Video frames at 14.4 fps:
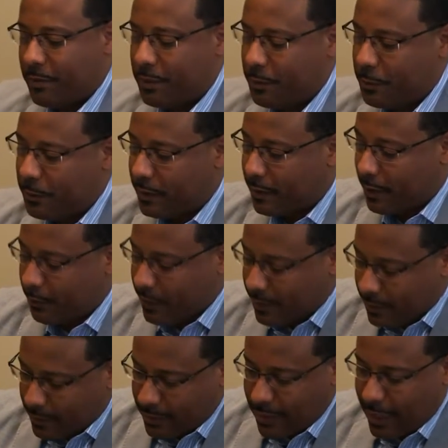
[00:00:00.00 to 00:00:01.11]
school to go
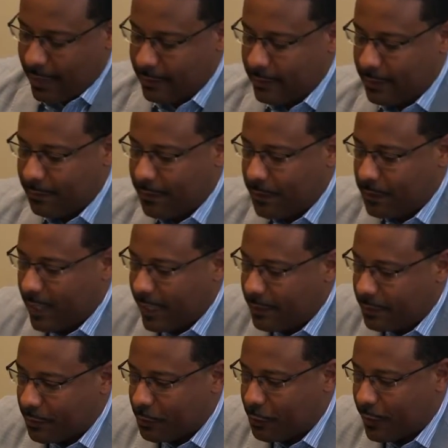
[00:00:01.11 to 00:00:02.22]
either to college to
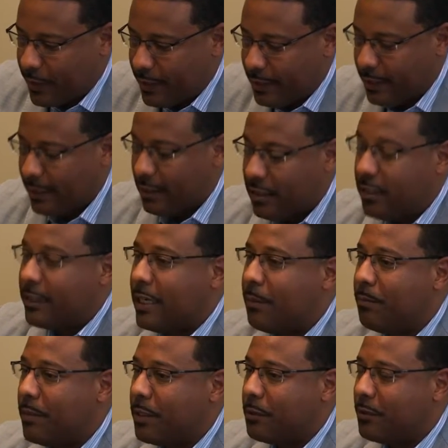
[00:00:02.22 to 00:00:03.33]
vocational training and hook
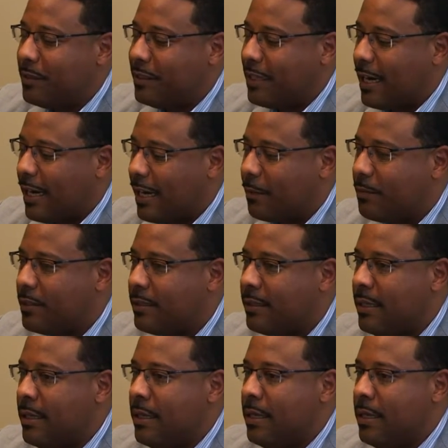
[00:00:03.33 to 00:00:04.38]
up those jobs